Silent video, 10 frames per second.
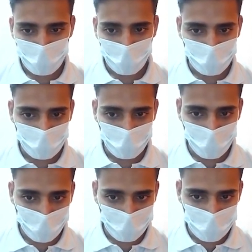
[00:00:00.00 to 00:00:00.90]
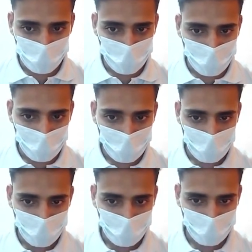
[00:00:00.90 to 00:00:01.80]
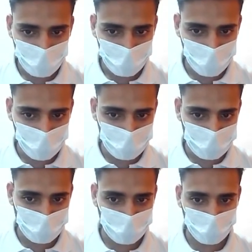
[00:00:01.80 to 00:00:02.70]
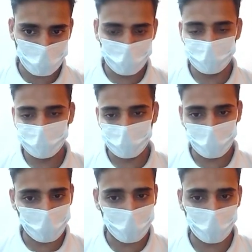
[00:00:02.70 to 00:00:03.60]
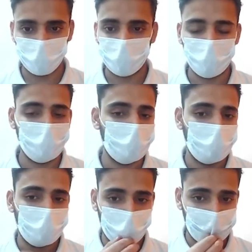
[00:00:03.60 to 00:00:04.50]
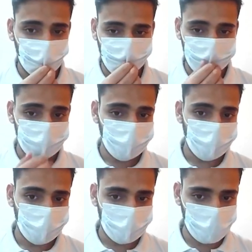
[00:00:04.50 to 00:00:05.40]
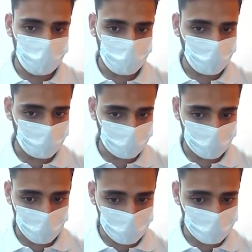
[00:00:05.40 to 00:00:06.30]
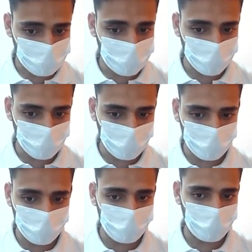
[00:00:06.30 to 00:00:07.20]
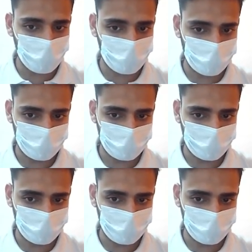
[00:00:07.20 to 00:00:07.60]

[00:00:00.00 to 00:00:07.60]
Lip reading: and then we have to create this link. Okay, and after that C2 will move forward.